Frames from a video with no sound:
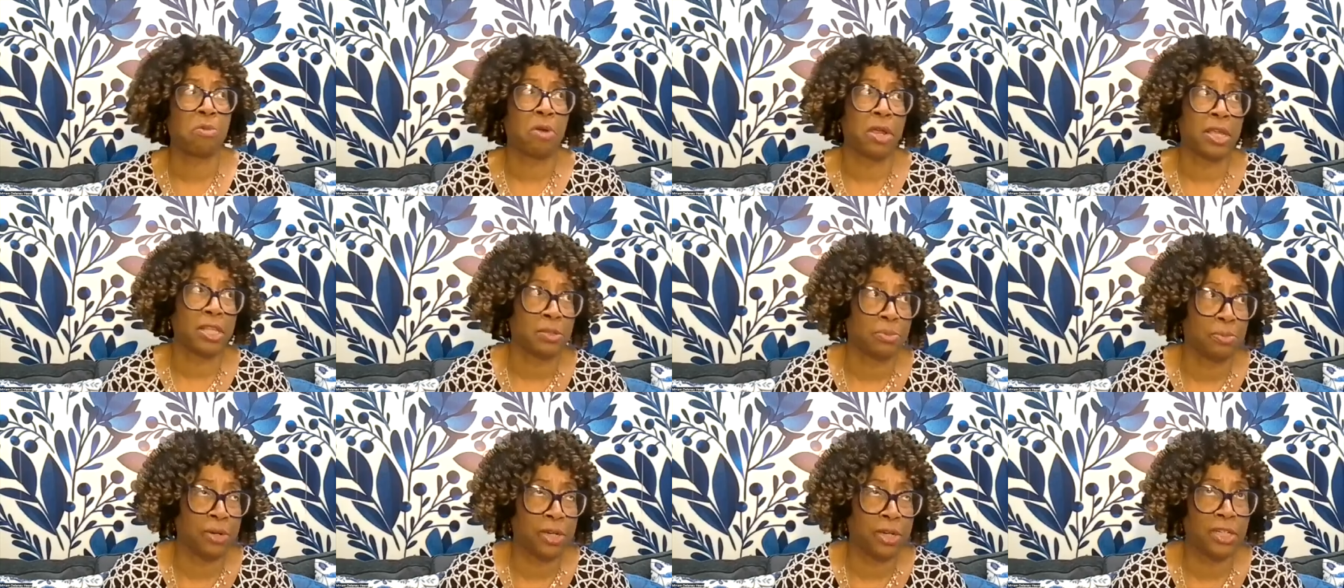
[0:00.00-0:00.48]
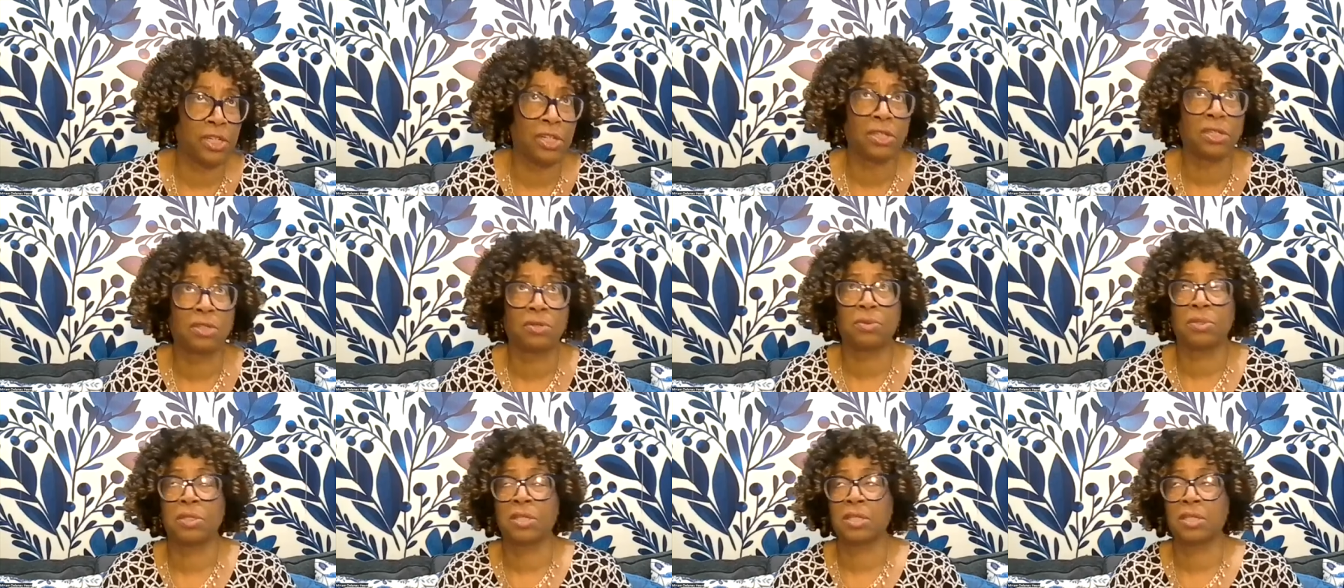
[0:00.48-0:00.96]
Race
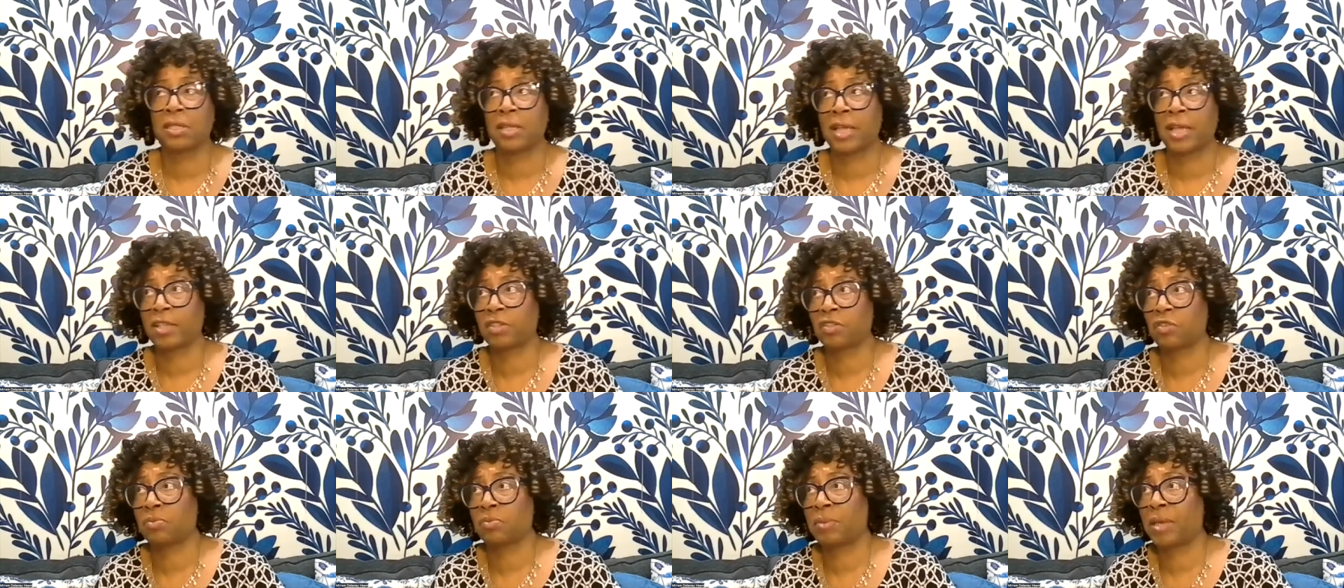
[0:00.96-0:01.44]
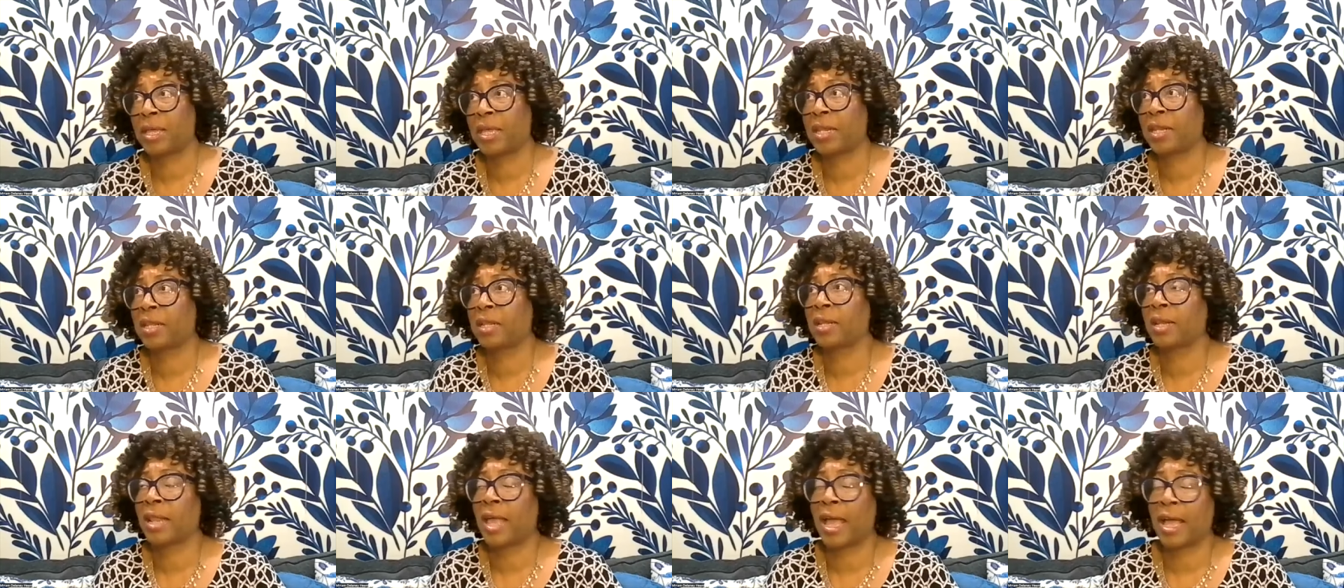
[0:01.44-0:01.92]
prejudice was
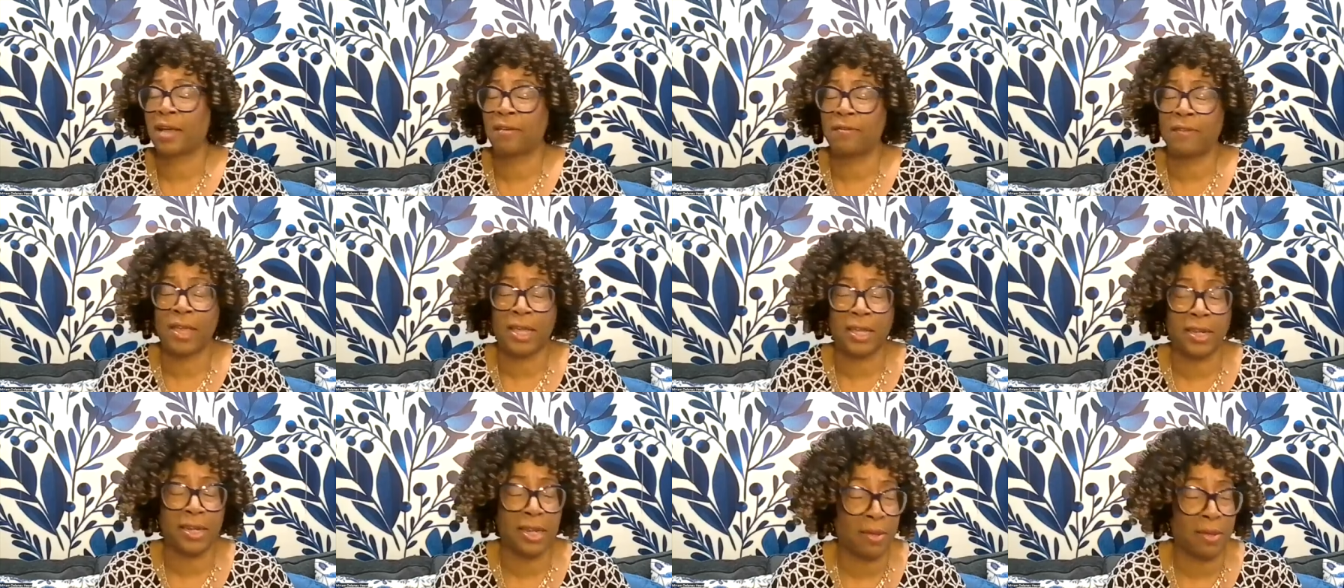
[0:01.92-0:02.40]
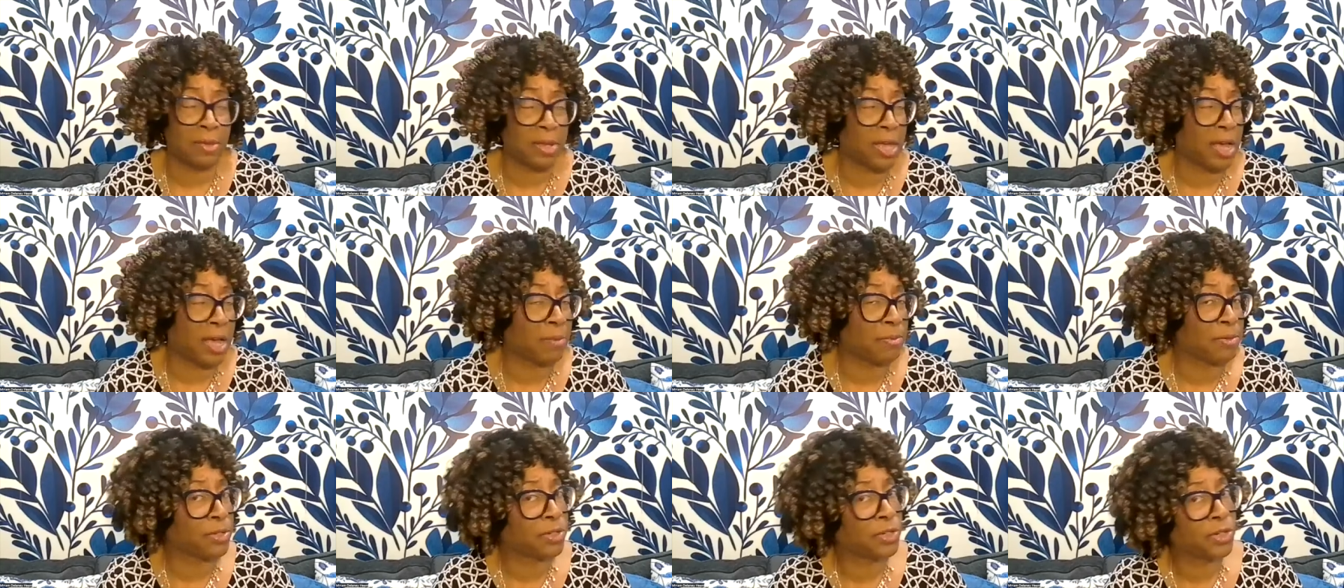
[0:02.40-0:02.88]
exacerbated, lack of economic
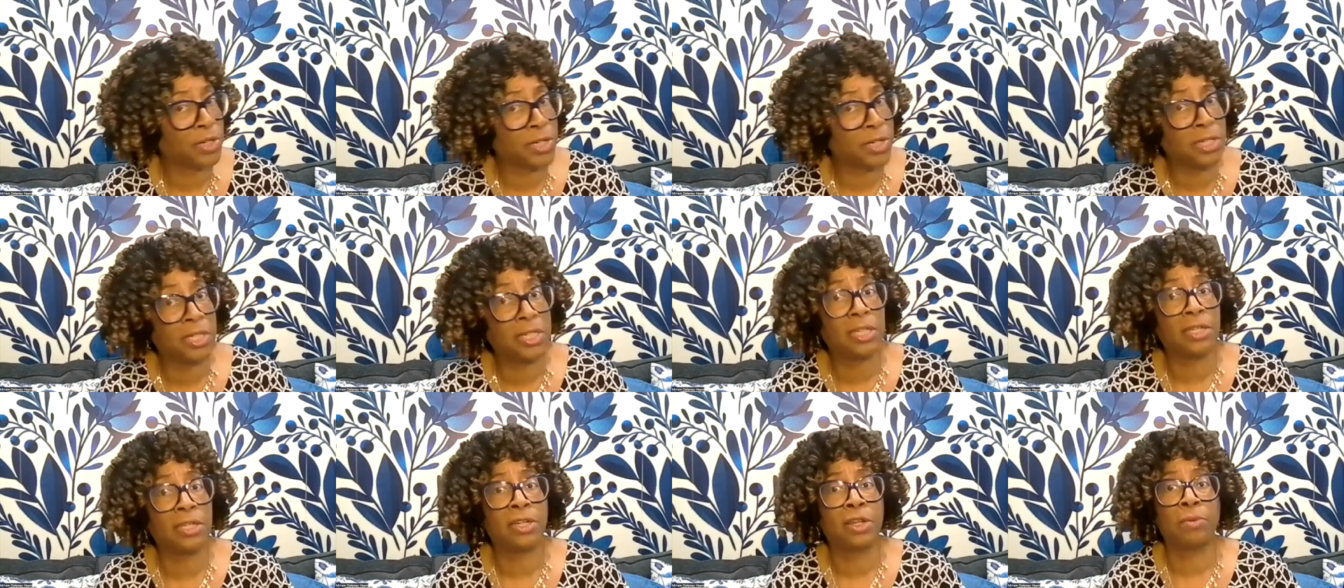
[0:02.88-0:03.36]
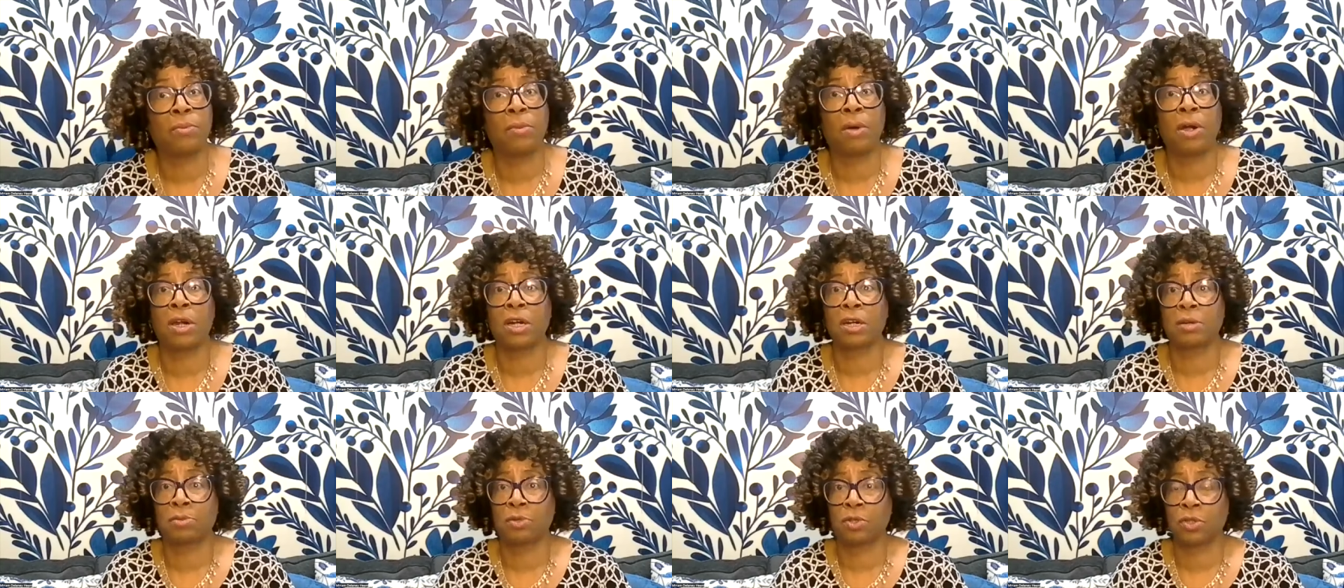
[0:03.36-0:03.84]
opportunity, and no
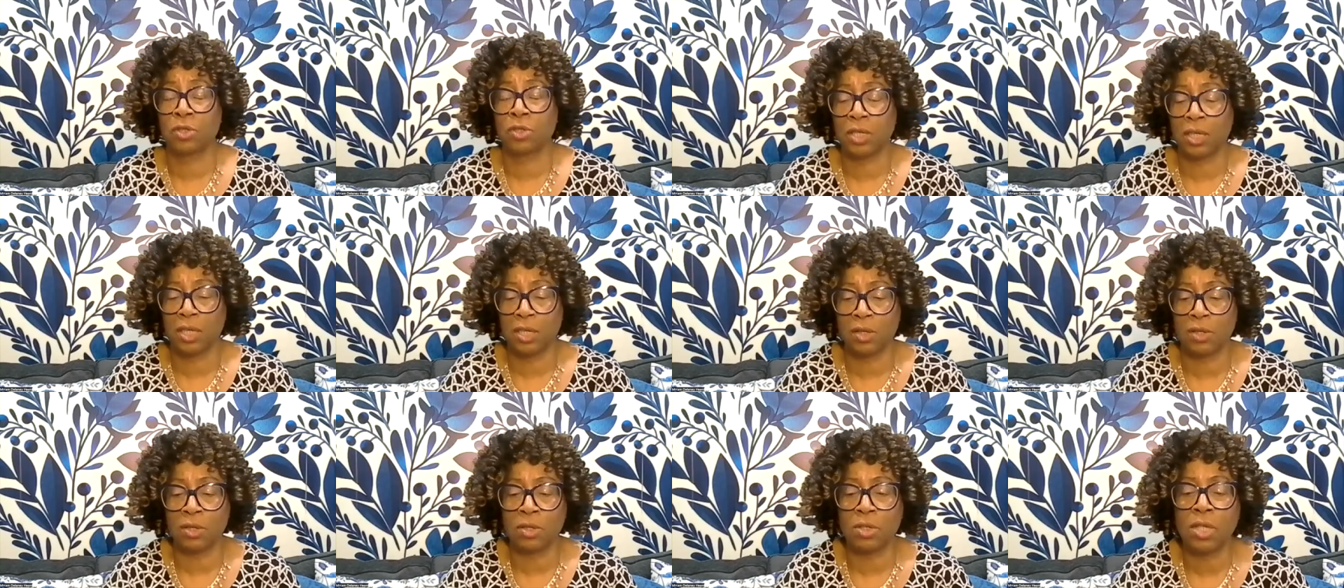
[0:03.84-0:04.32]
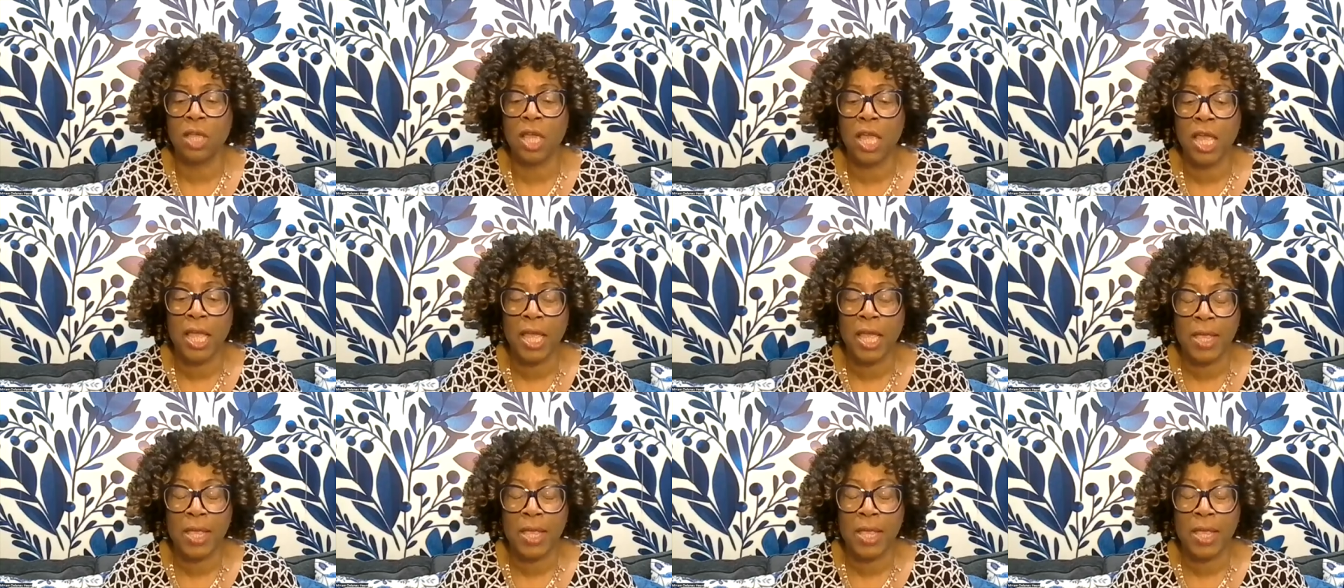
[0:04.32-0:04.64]
marketable skills.